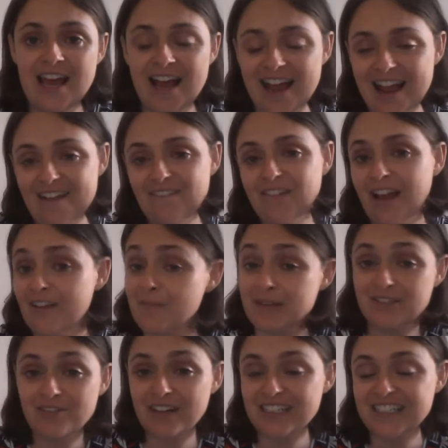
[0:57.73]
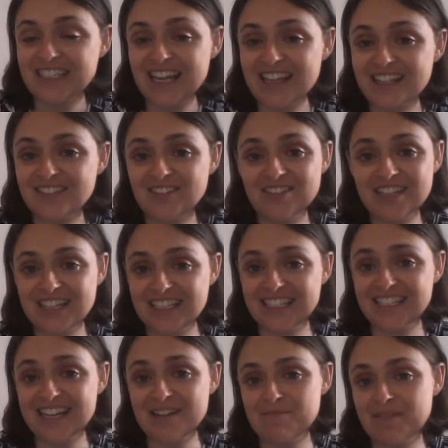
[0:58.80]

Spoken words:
I've been trying to say this on the internet,